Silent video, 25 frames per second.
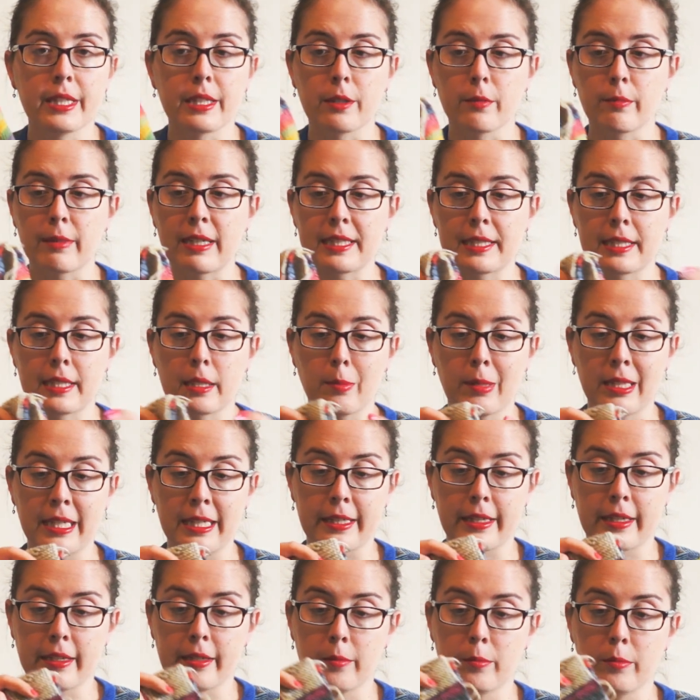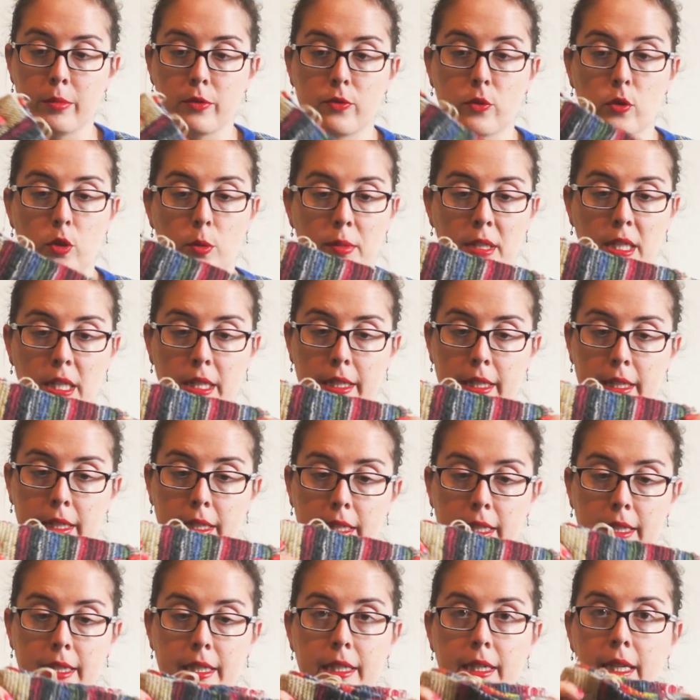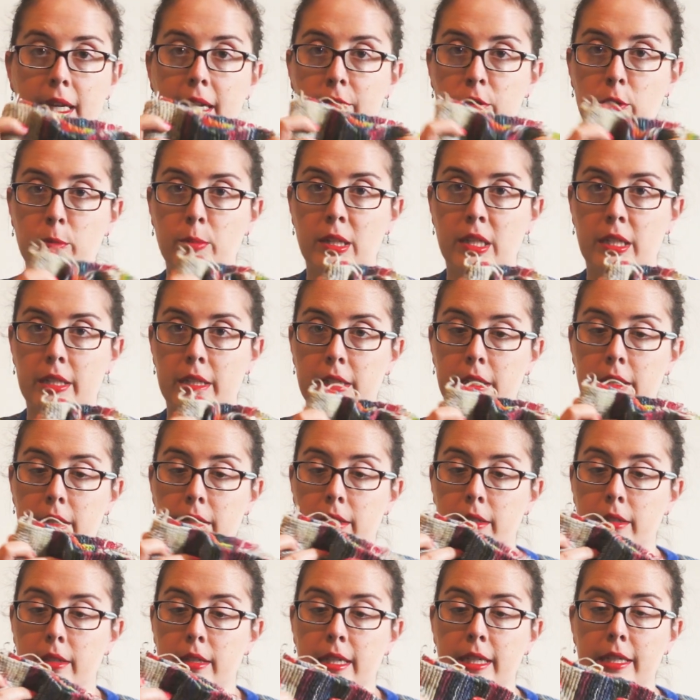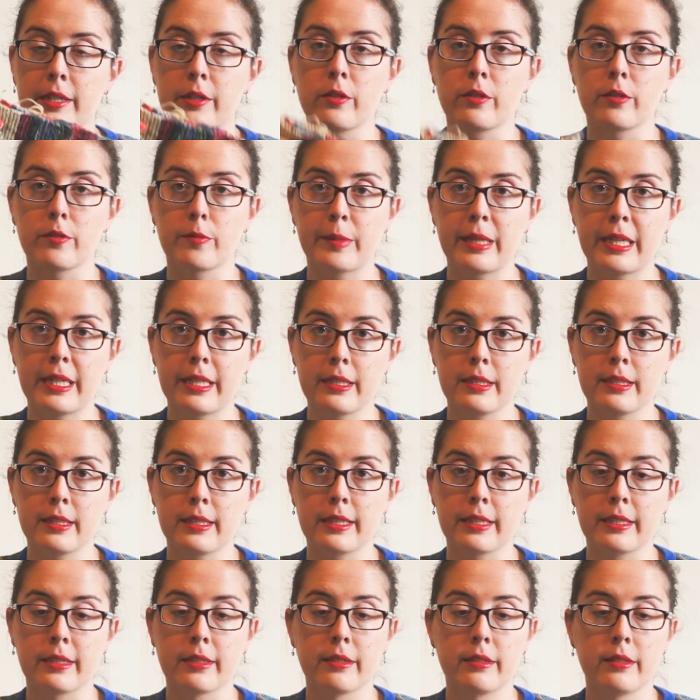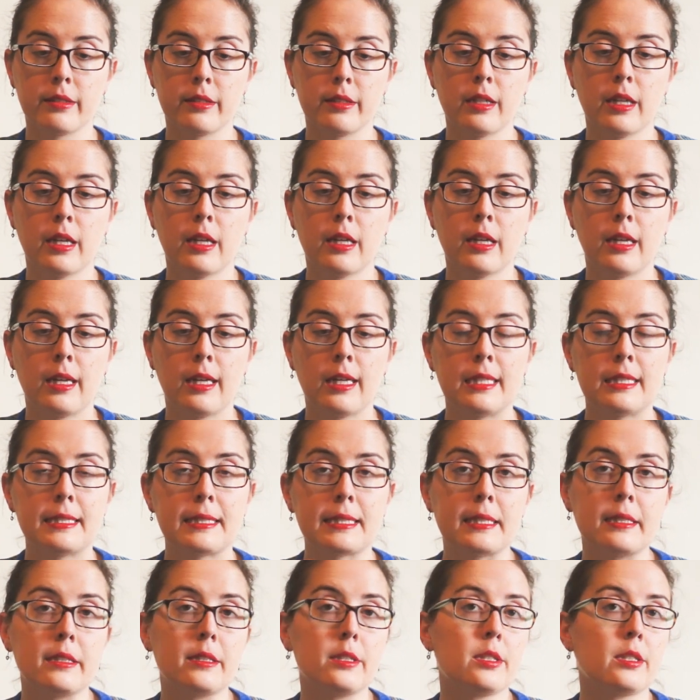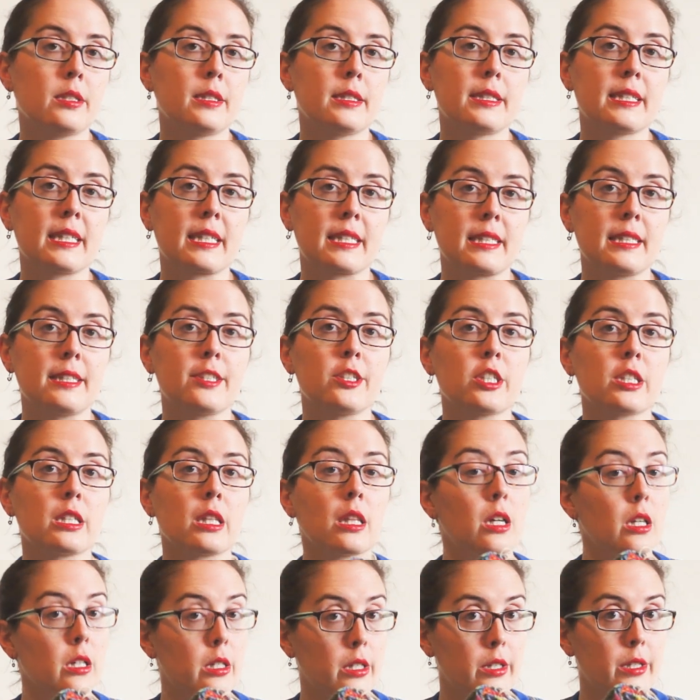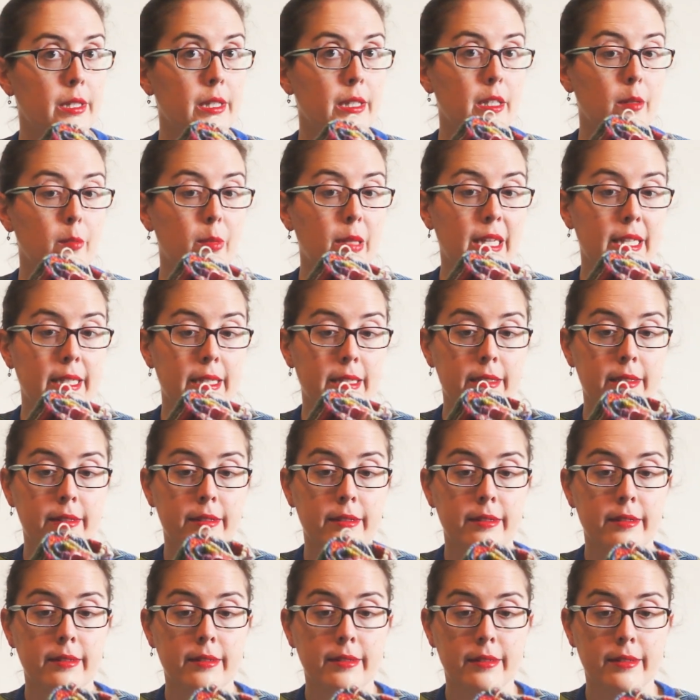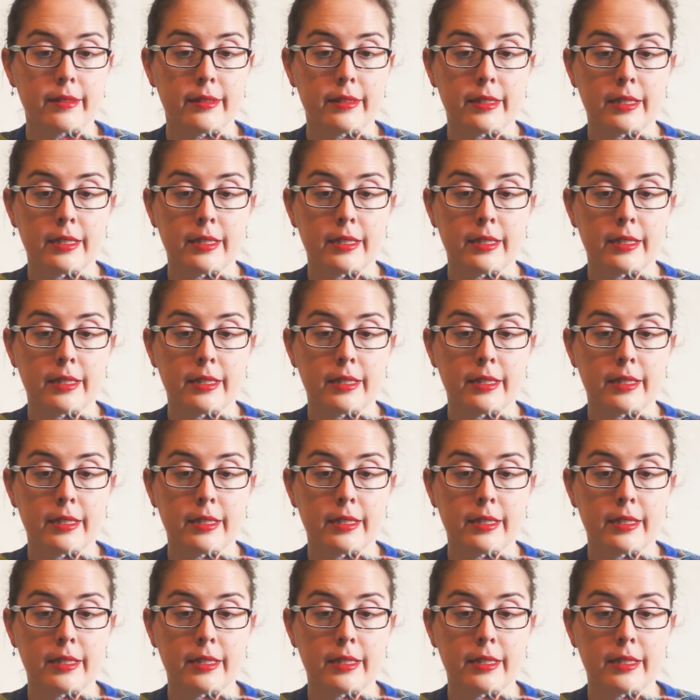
than the rest of the blanket before blocking, and then after blocking I could have made it like 6 inches longer than the blanket.